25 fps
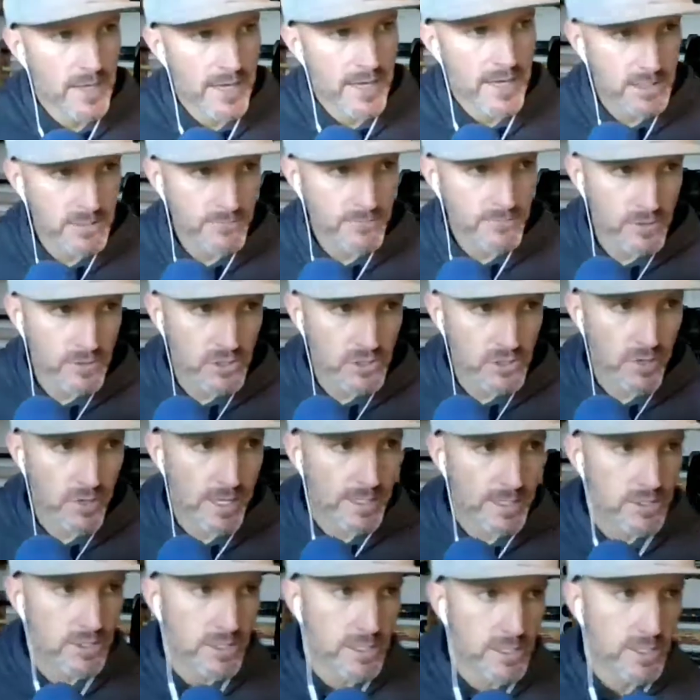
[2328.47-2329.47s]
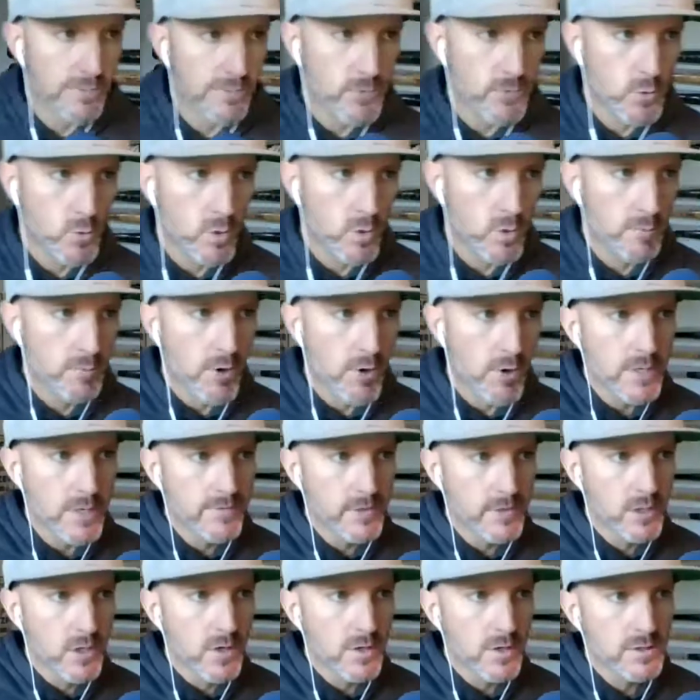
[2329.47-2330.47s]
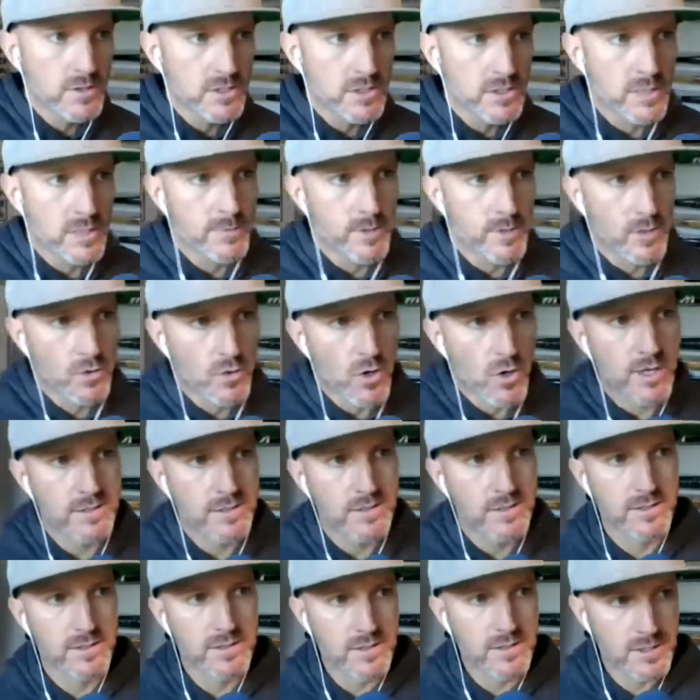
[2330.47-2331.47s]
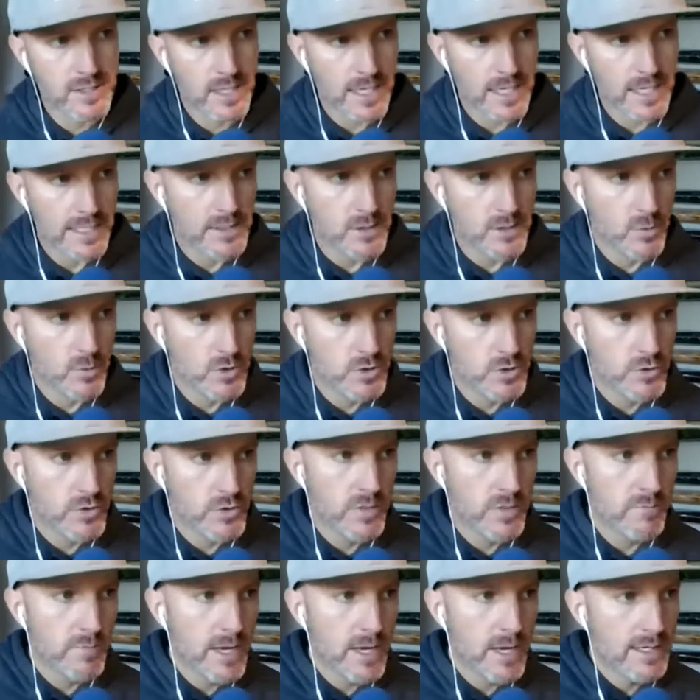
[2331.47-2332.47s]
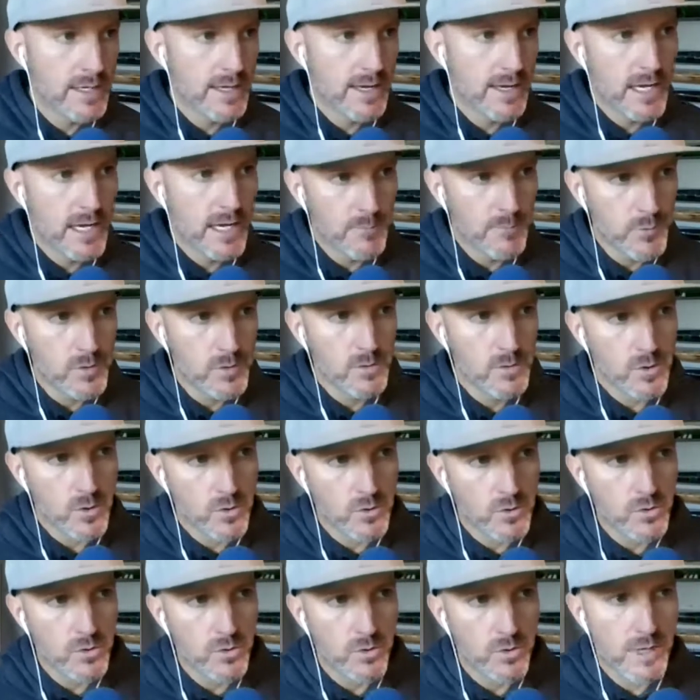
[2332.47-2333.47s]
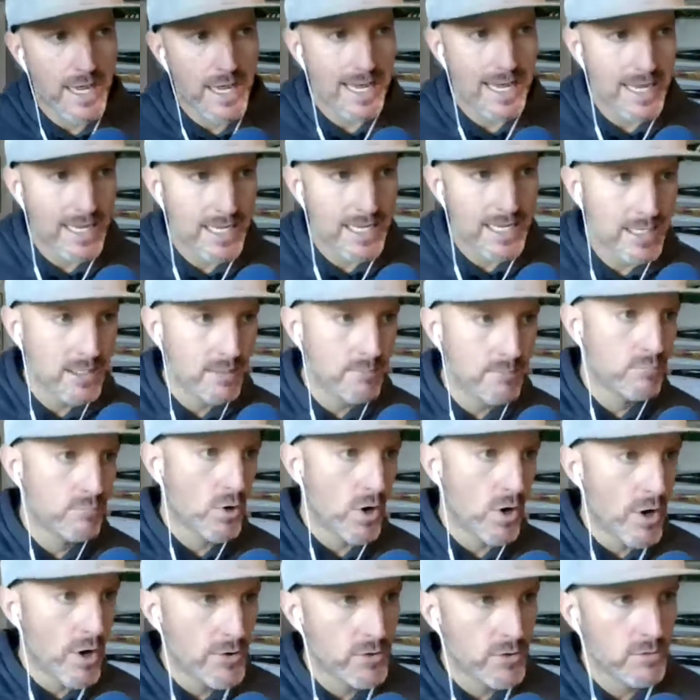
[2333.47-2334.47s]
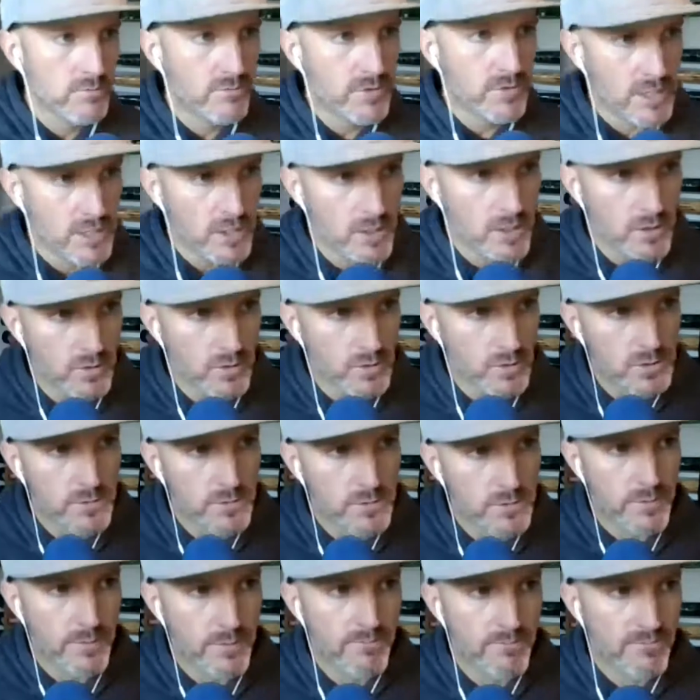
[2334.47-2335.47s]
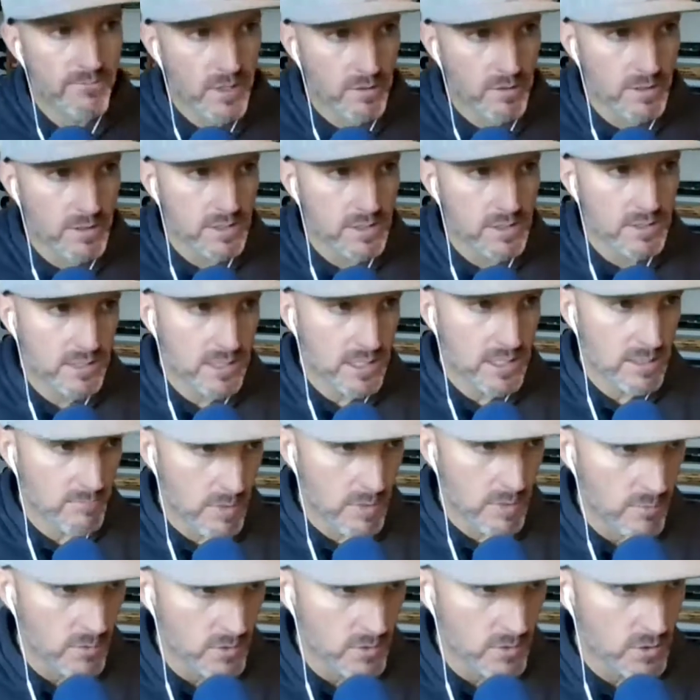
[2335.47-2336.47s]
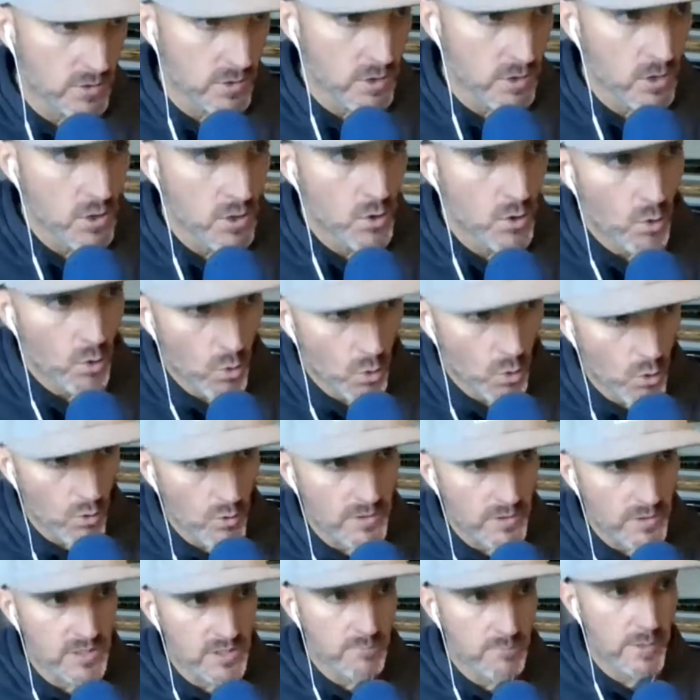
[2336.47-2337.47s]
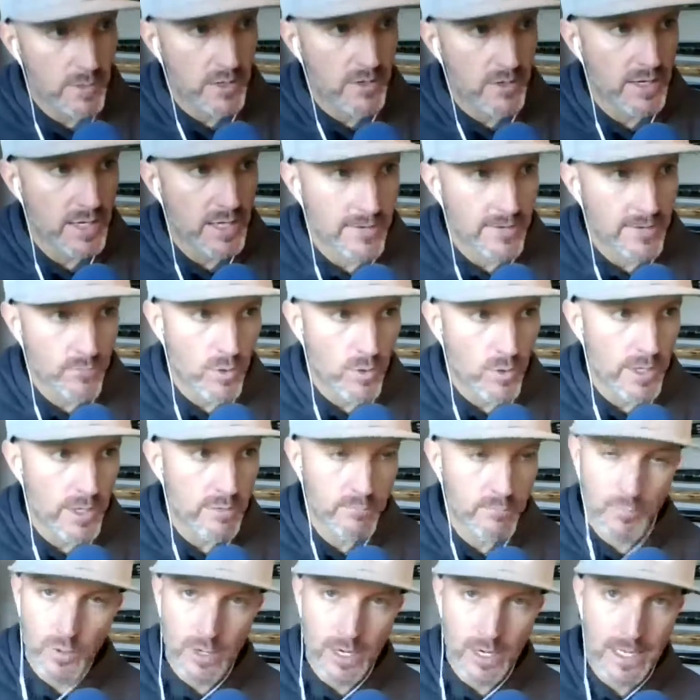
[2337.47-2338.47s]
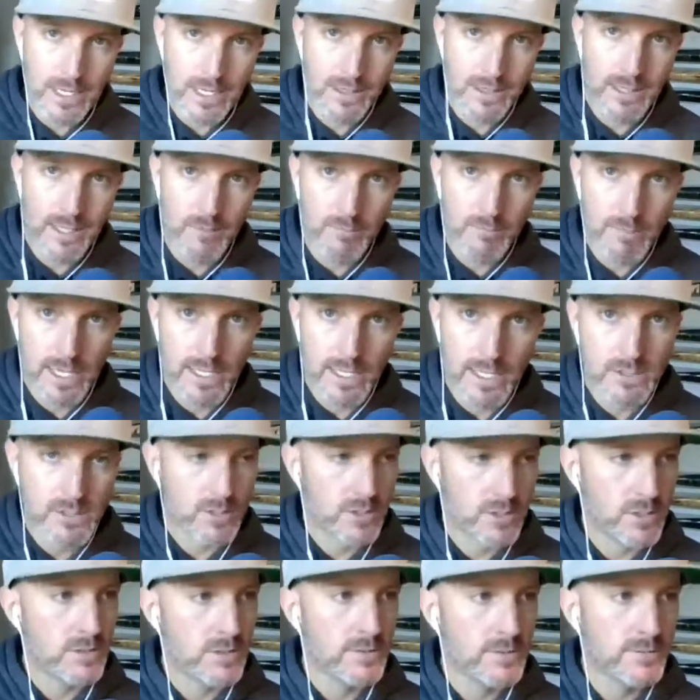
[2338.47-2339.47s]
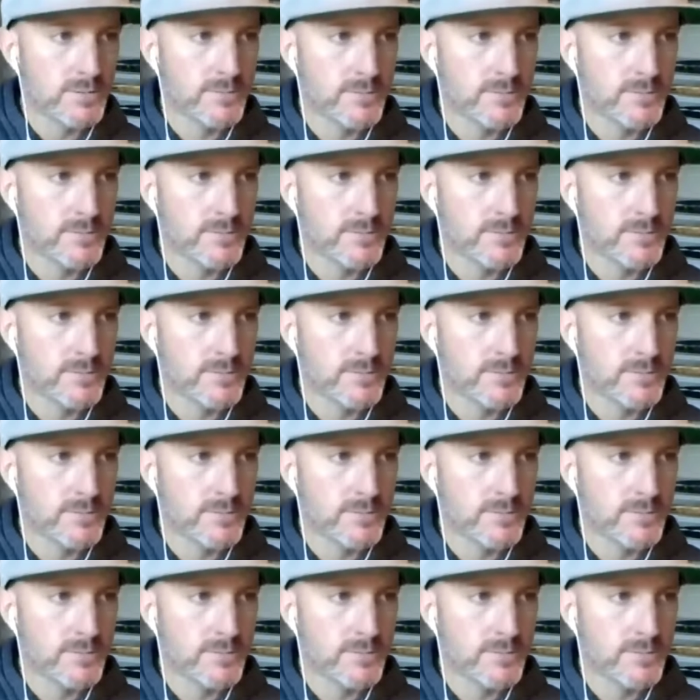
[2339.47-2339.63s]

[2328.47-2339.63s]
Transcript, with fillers: As for a strategy, if you were part of a large team across a state, would you combine hyper local and broader videos from various team members? or is it better to have one brand ambassador?